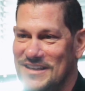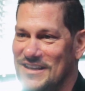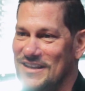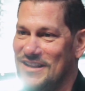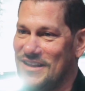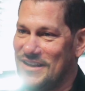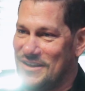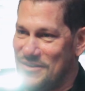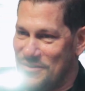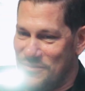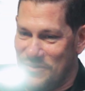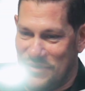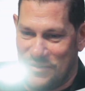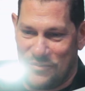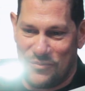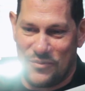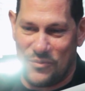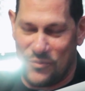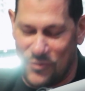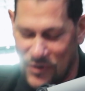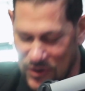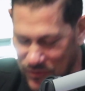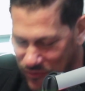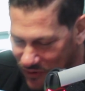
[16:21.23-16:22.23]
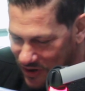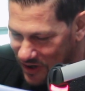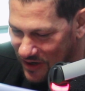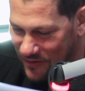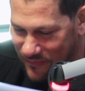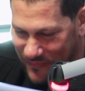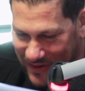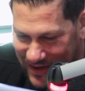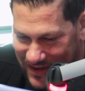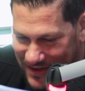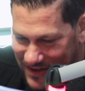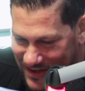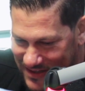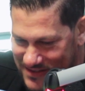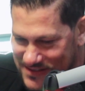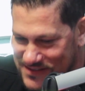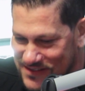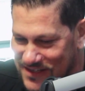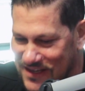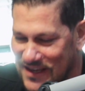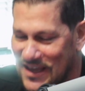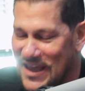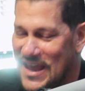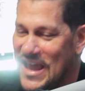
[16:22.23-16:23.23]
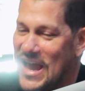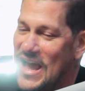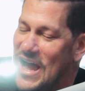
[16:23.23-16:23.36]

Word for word: okay, okay. We won, man. That's it.